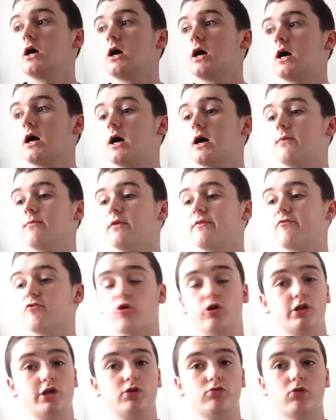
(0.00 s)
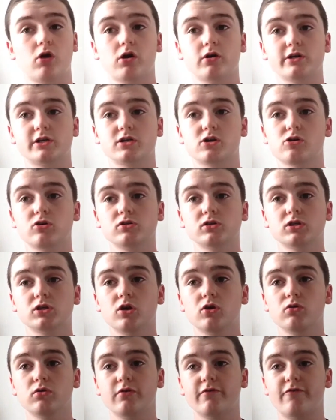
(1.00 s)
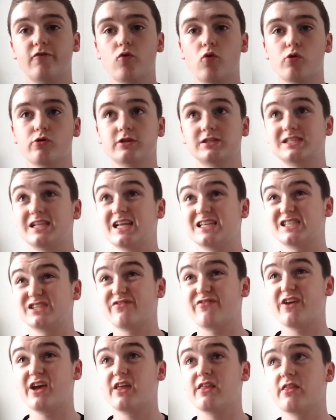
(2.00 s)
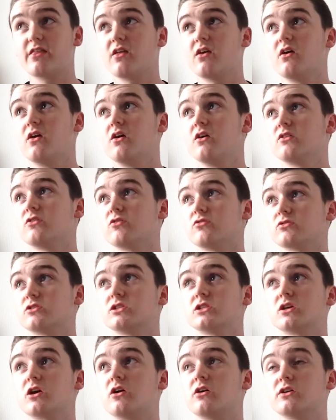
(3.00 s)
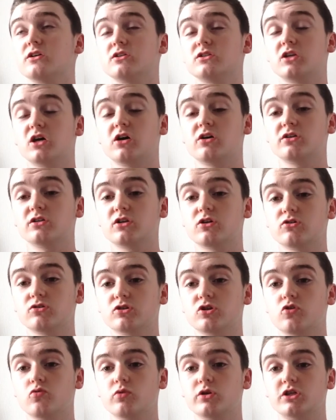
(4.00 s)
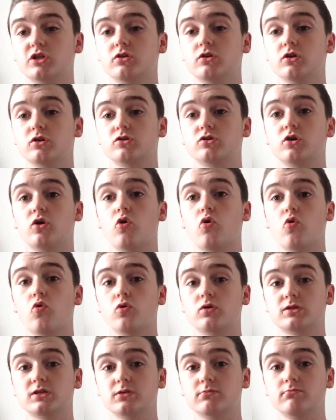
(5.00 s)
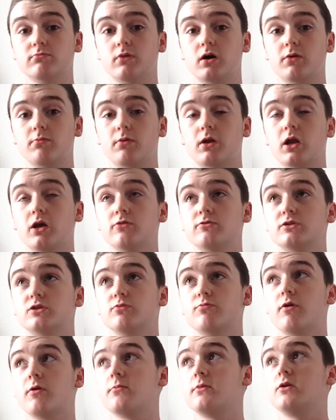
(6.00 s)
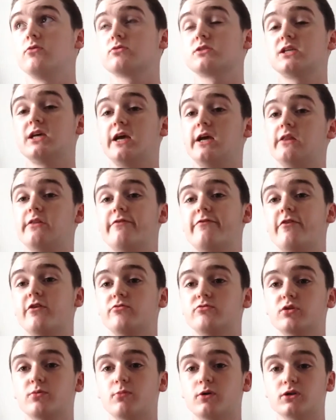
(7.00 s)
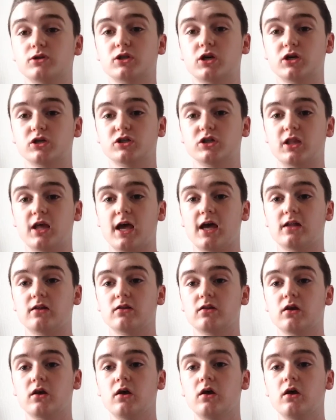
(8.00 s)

They've got a new TARDIS console, the 4th/5th Doctor's TARDIS console, which looked awesome up close. You'll probably see it in the photo montage at the end.